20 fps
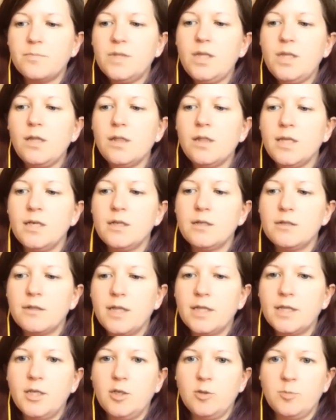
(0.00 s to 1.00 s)
the other
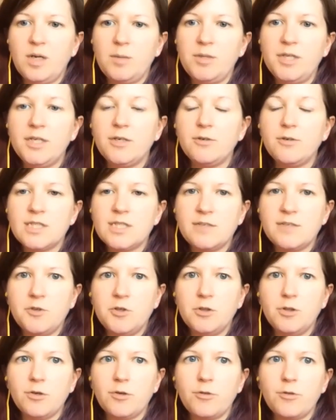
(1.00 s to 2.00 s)
thing that you'll probably notice if
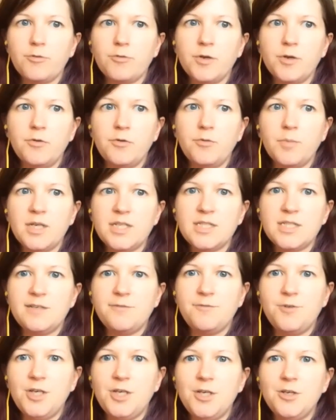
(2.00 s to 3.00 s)
you look through my
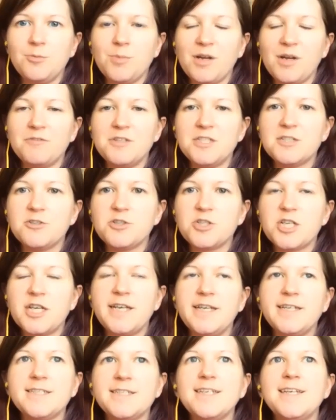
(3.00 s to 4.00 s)
CV or my
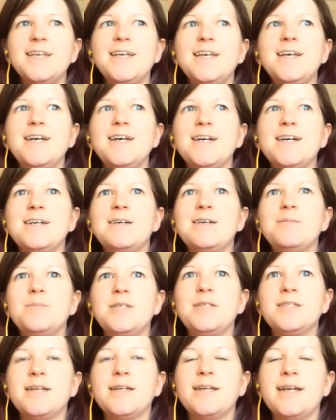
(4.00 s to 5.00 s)
ResearchGate
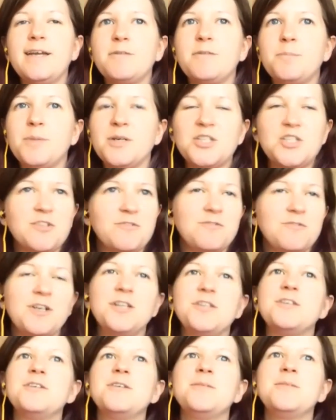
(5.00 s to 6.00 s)
is that I have a bunch of
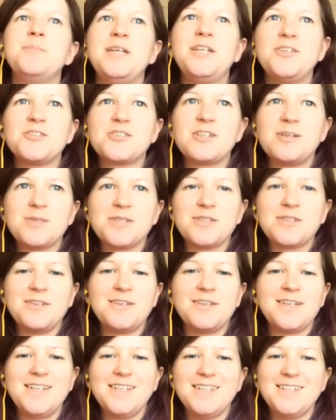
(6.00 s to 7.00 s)
other manuscripts
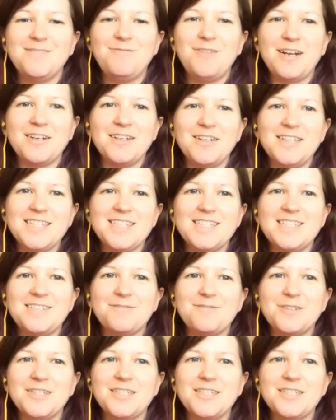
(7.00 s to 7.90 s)
on various different